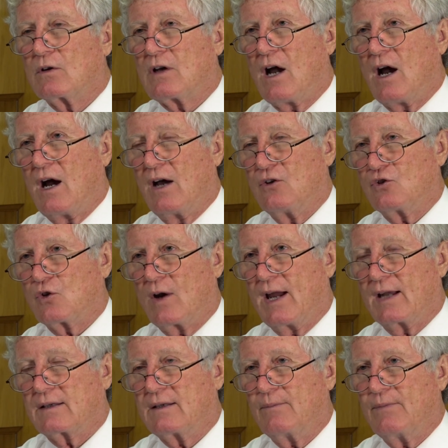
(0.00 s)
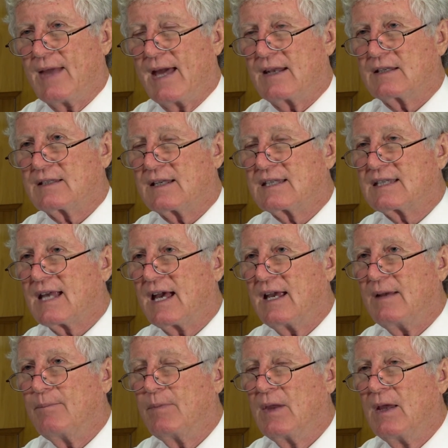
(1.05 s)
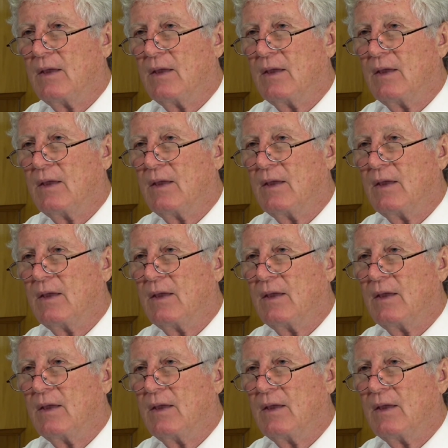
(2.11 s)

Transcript: contract, and that is to say